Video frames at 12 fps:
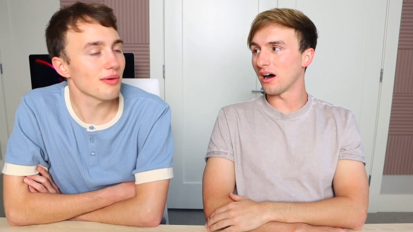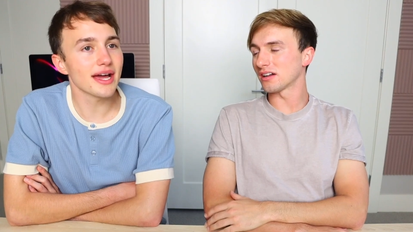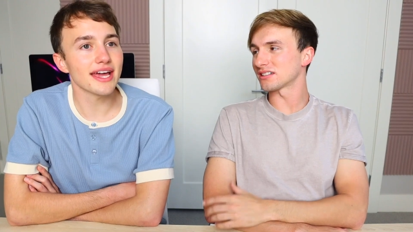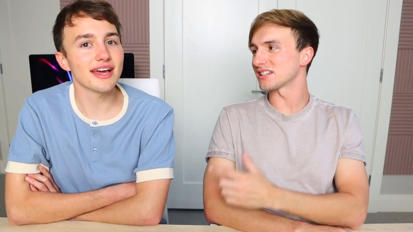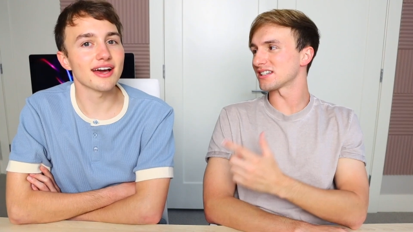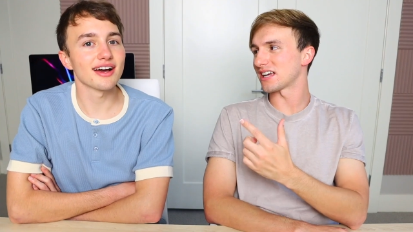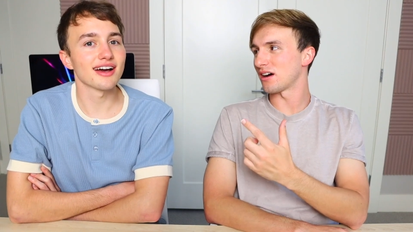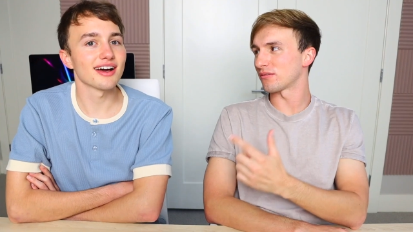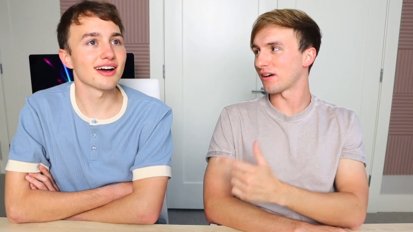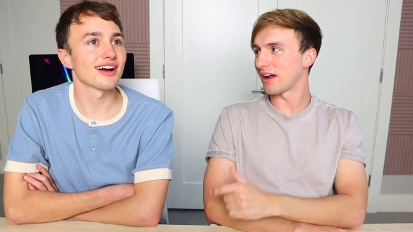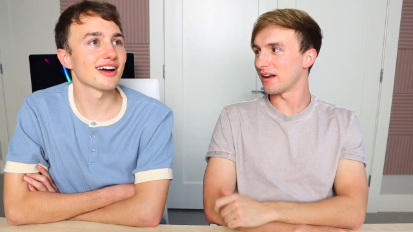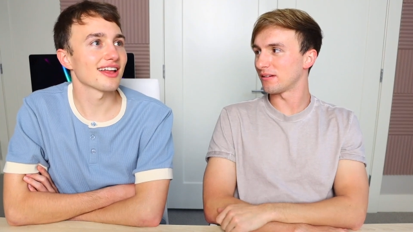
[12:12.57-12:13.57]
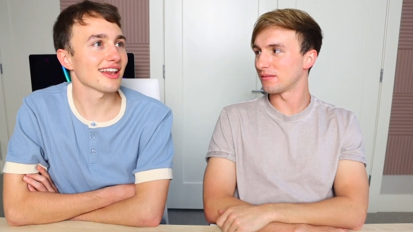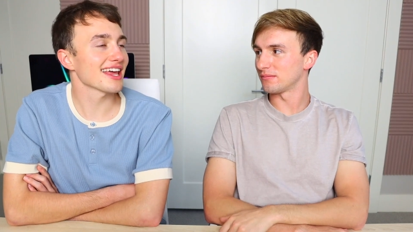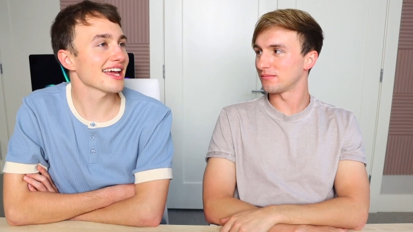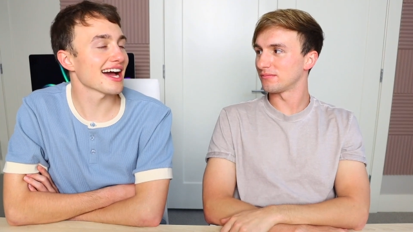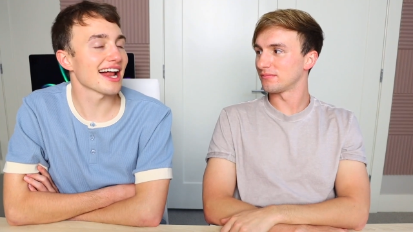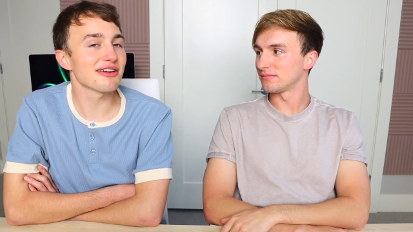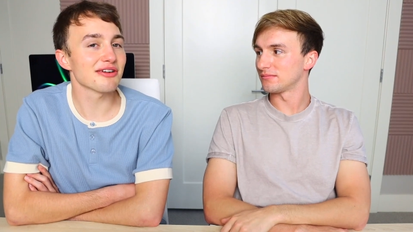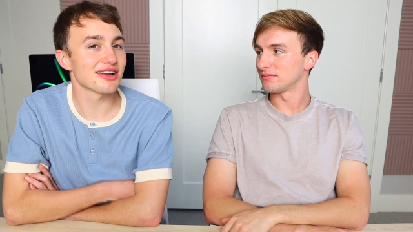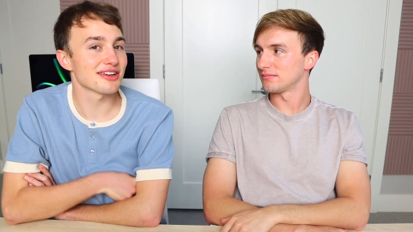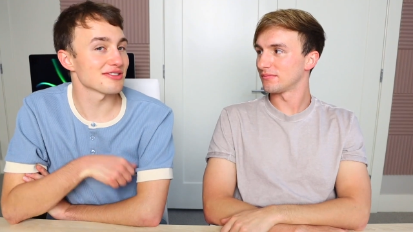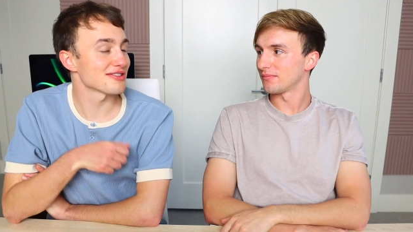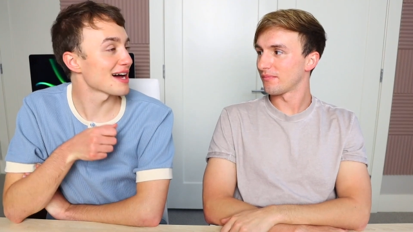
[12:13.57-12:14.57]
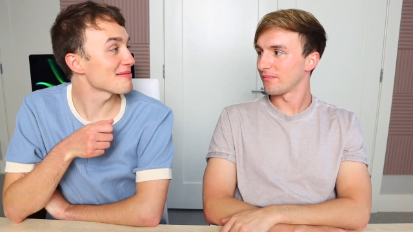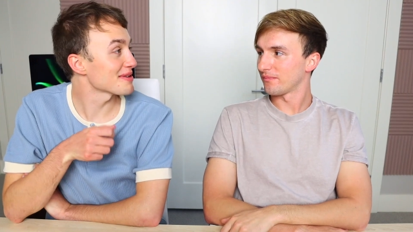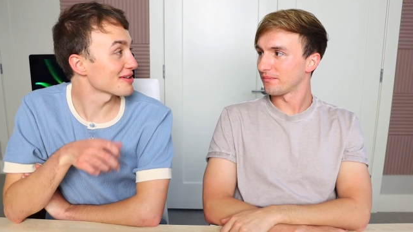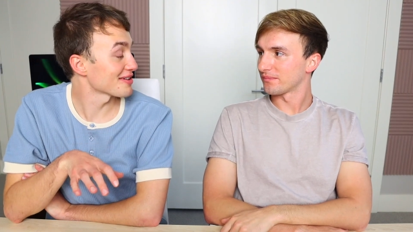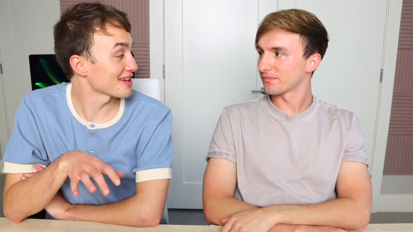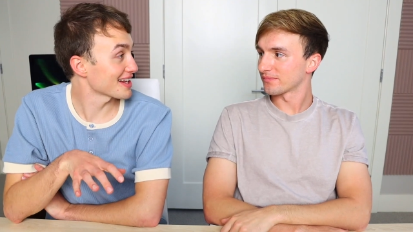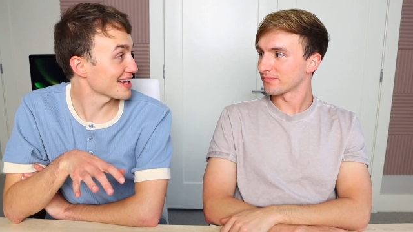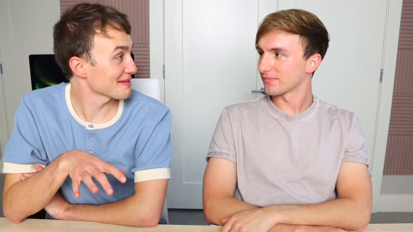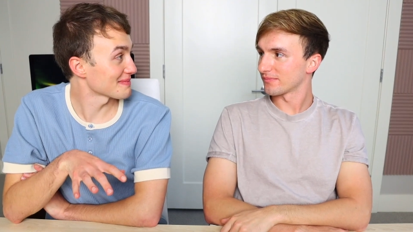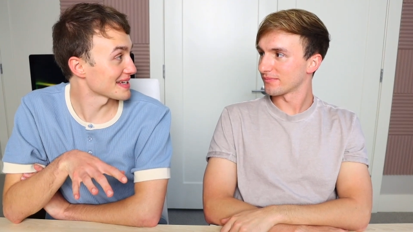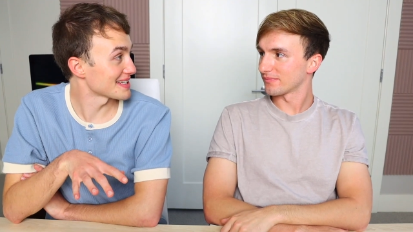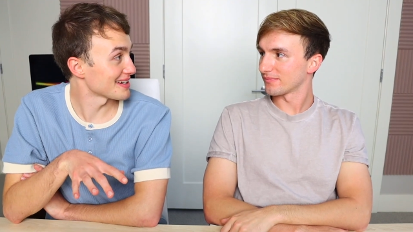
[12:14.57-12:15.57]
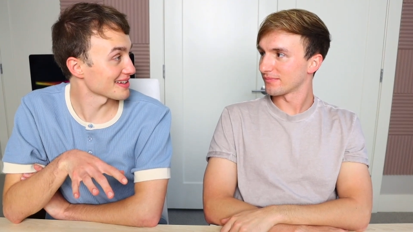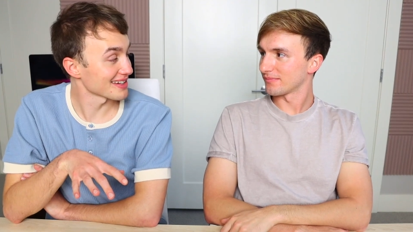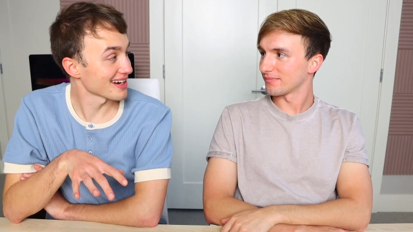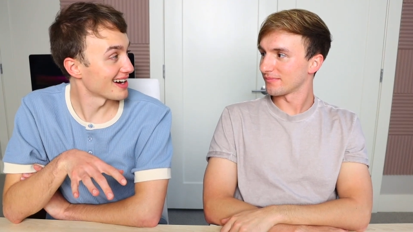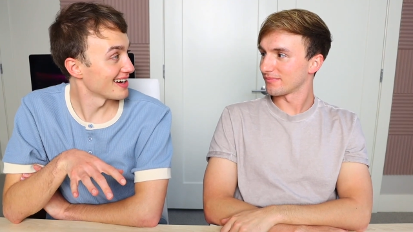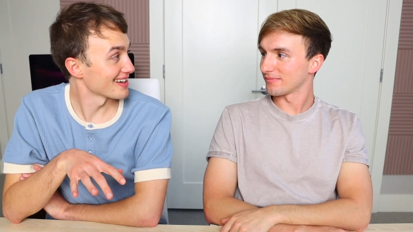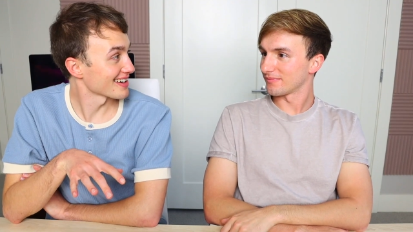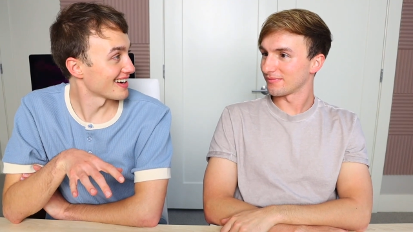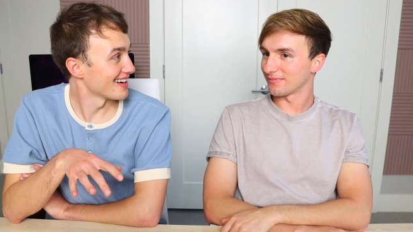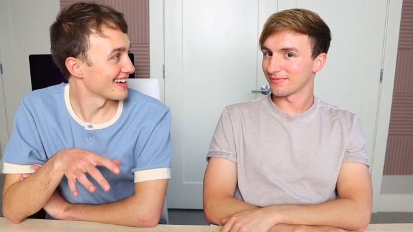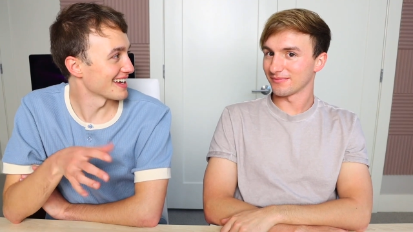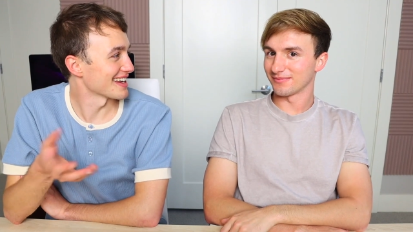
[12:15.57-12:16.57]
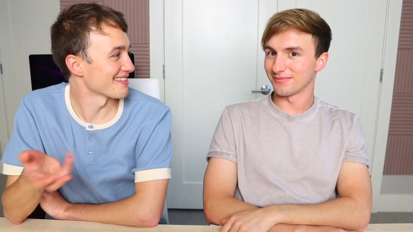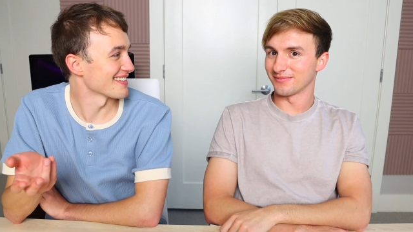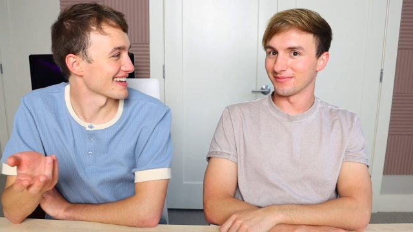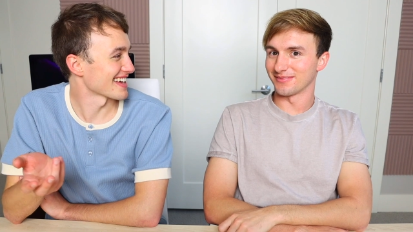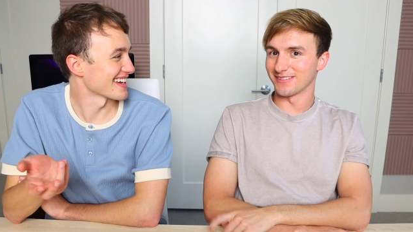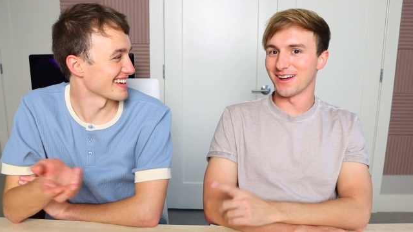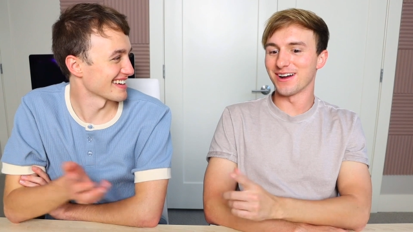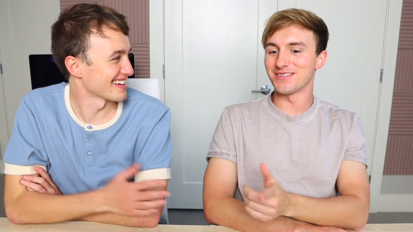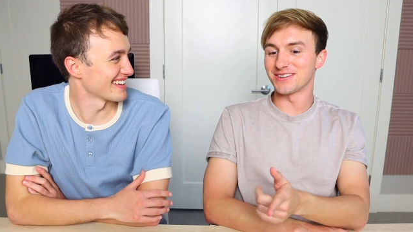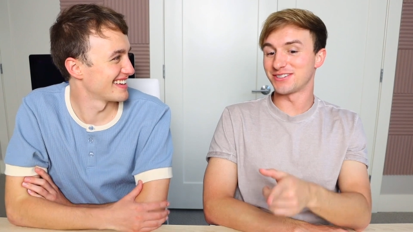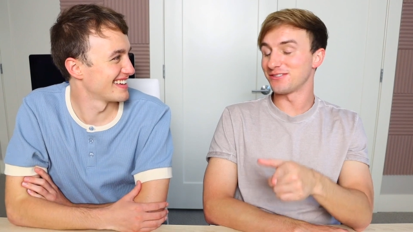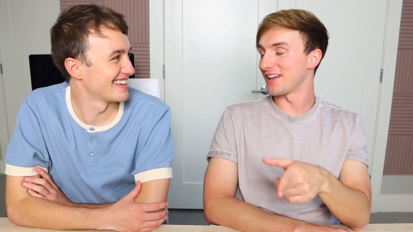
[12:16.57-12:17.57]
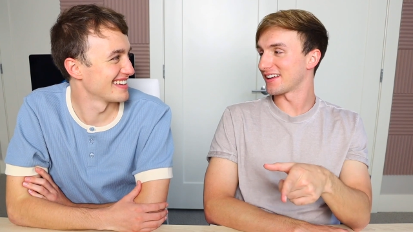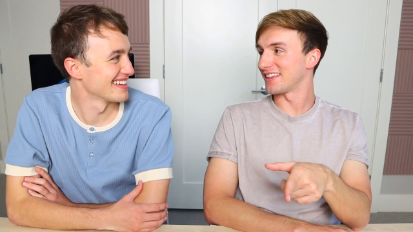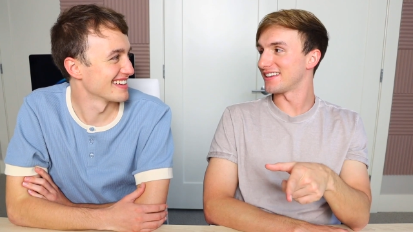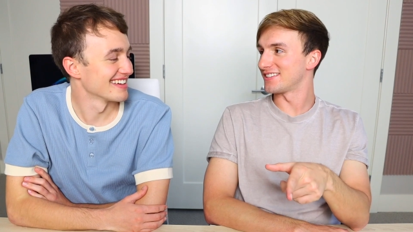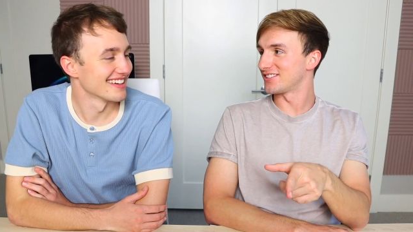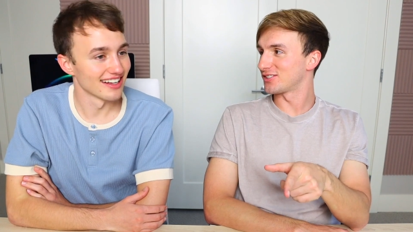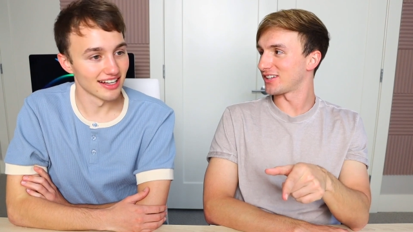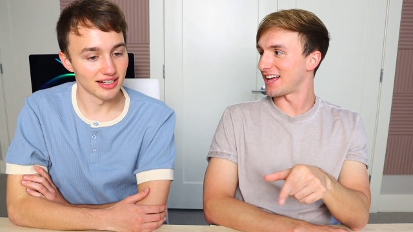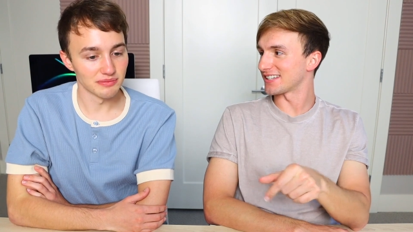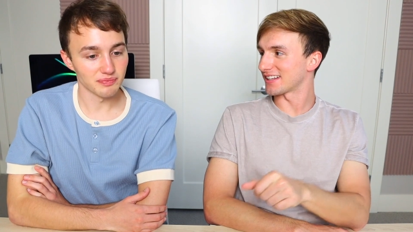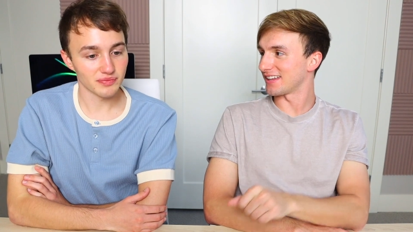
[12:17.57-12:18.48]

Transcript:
Speaker 1: wait. That doesn't sound right. Like, I don't know how to do that, but I know how to click my tongue. Anyone can.
Speaker 2: Oh, but do like the classic